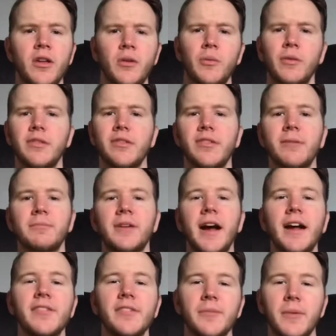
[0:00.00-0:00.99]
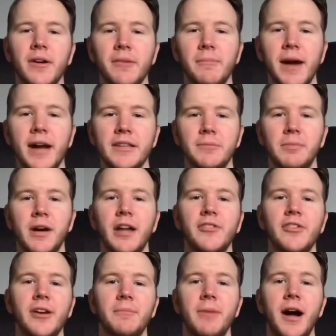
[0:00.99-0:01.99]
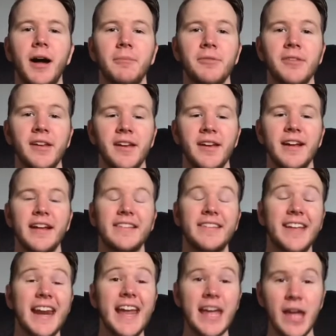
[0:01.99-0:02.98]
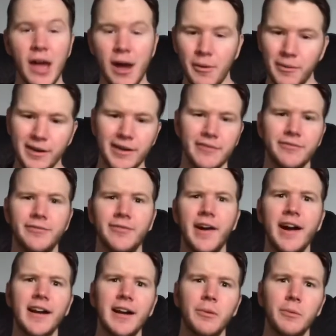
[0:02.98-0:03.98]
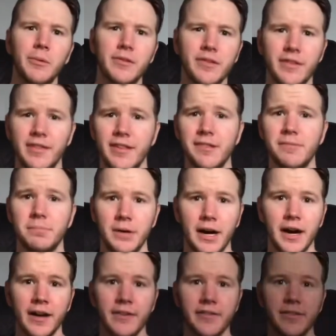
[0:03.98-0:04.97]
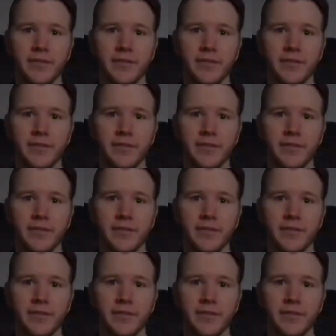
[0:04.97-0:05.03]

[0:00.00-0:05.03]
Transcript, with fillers: What's up guys and welcome back to Project Pops. And today we're gonna find out what's in this box.